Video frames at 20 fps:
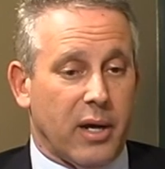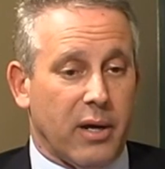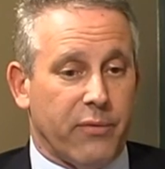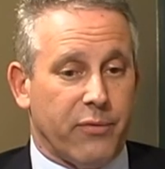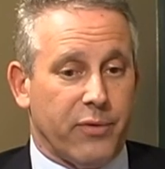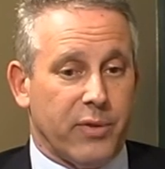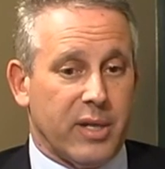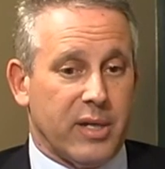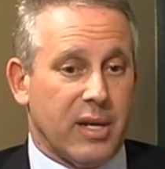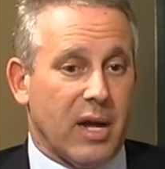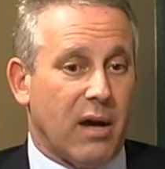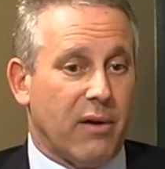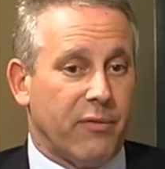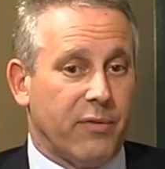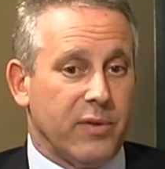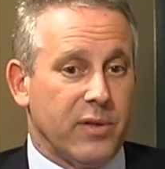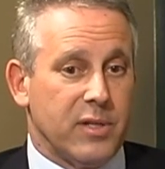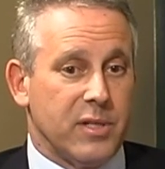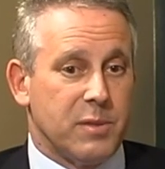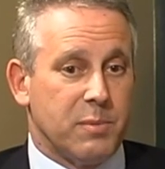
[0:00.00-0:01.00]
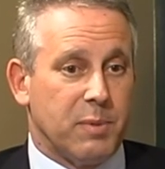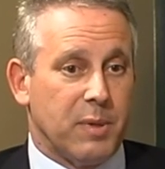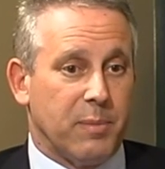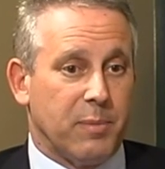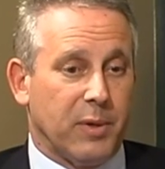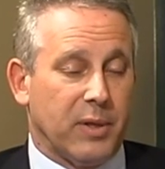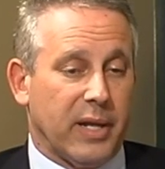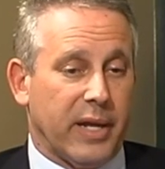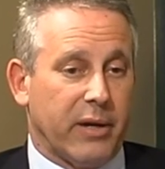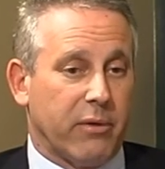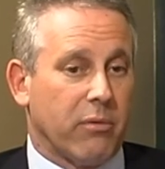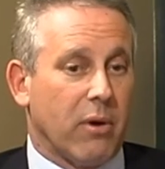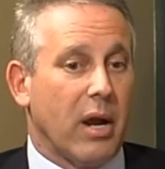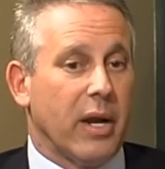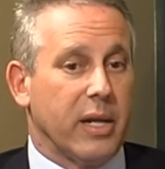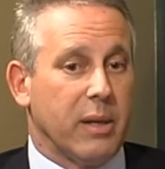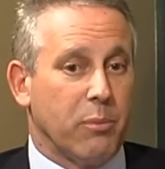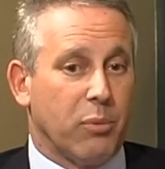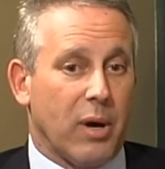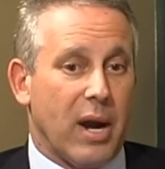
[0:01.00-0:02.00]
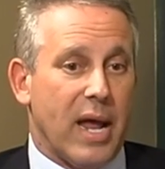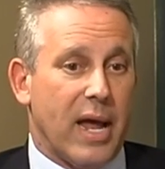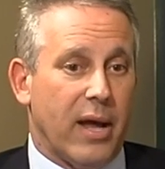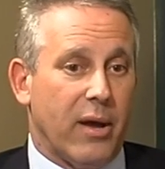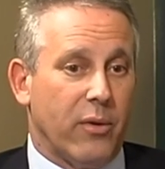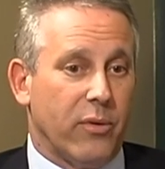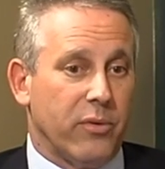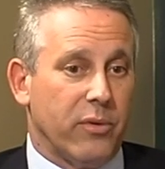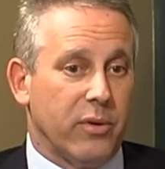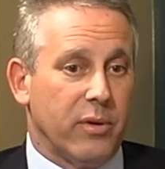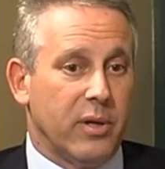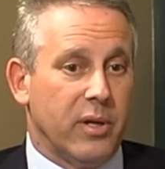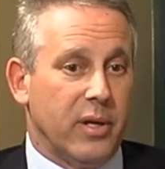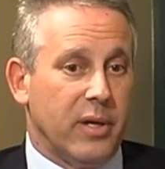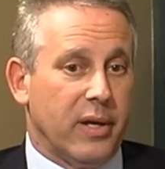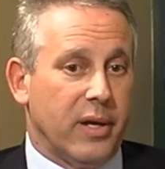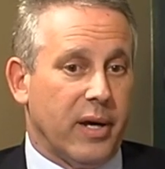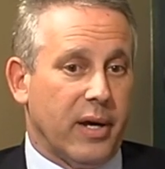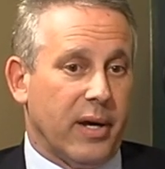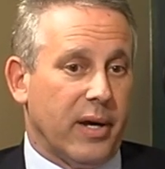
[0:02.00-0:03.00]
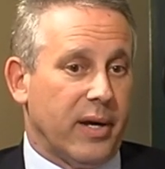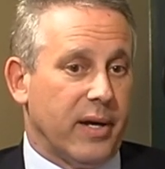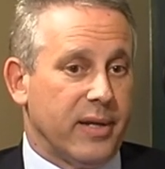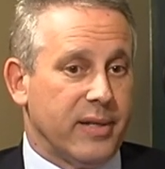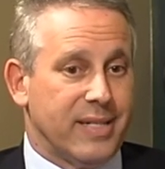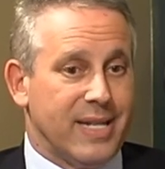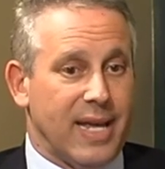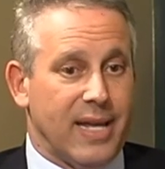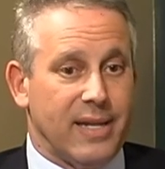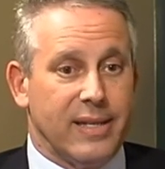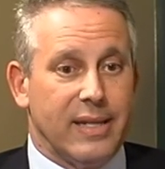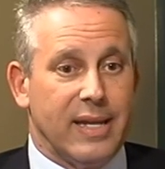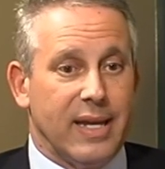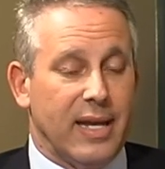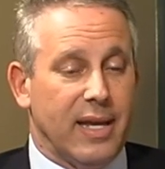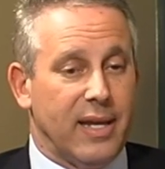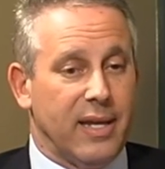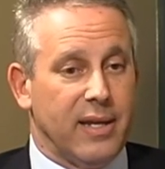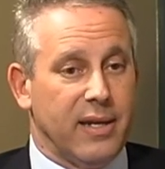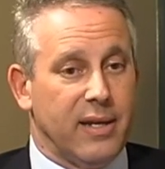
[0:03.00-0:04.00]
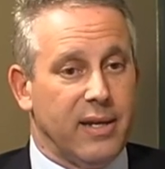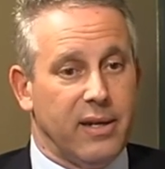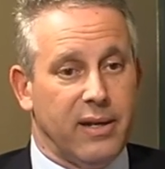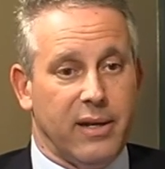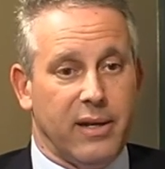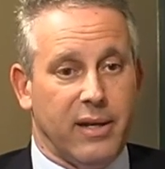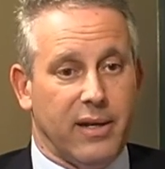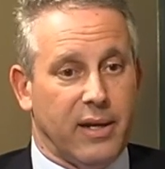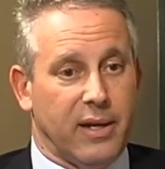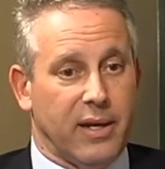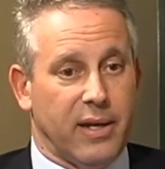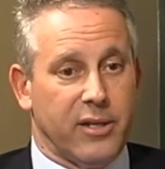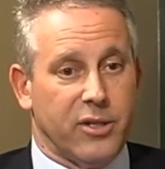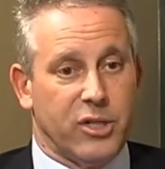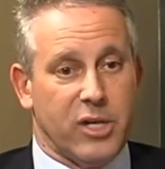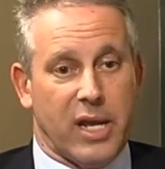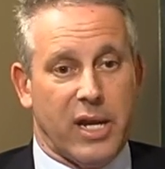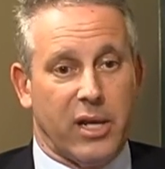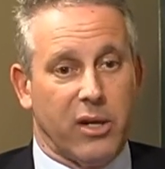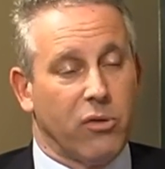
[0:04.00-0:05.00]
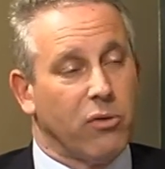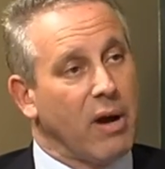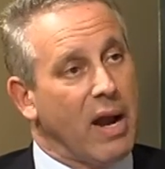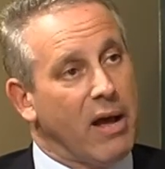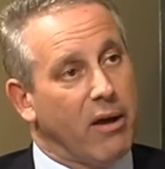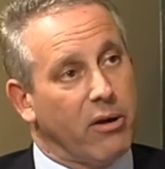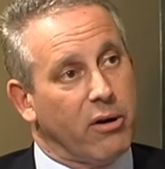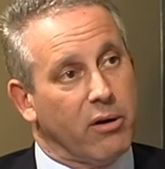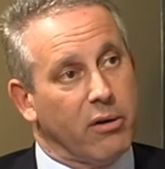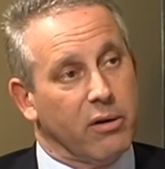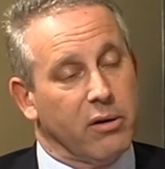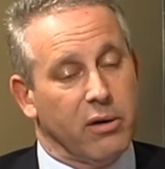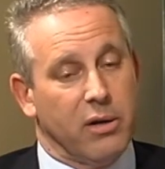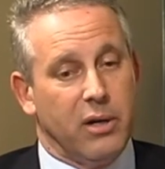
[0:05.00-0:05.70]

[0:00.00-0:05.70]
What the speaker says: For the Dolphins, people like Ronnie Brown, Ted Ginn, Channing Crowder.